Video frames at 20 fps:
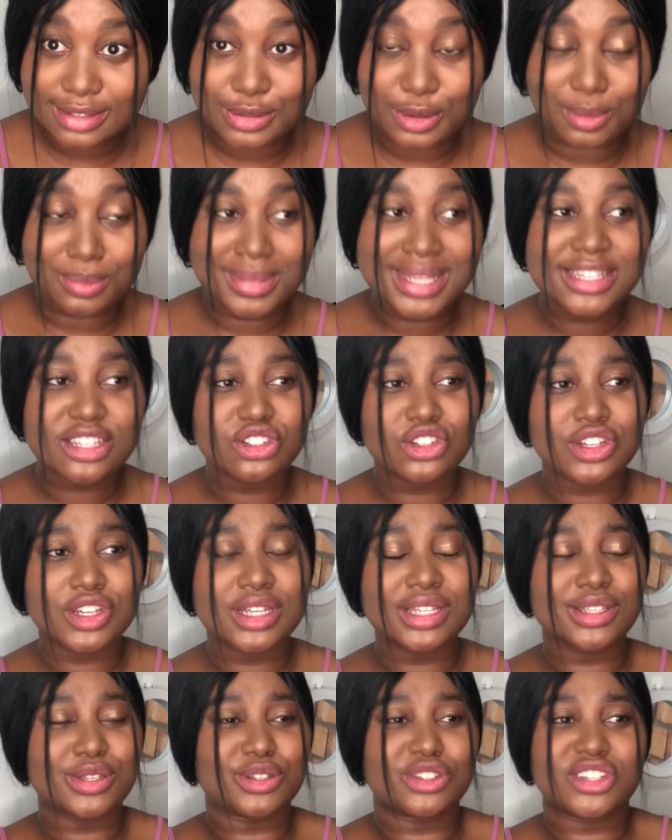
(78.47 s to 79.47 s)
your
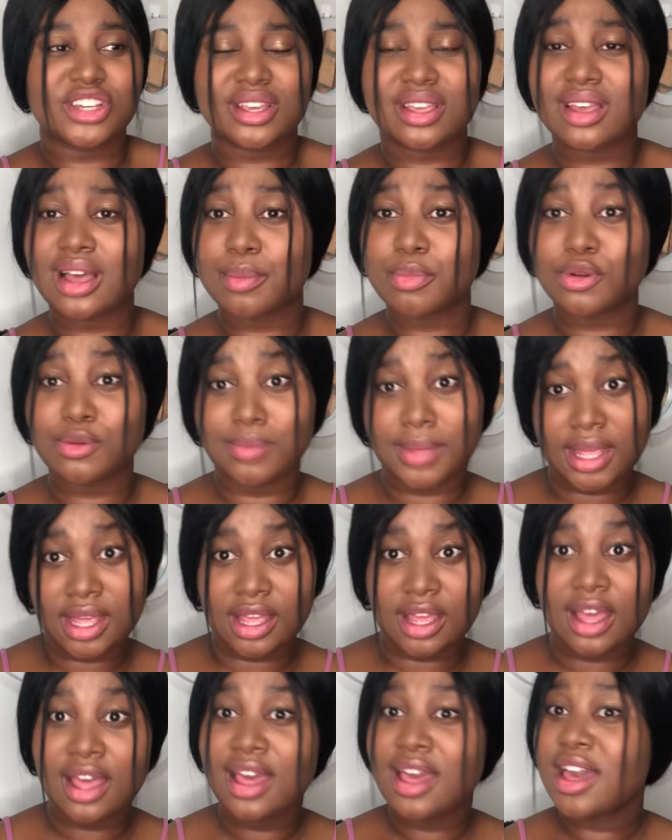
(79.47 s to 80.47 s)
messages, you checking up on me,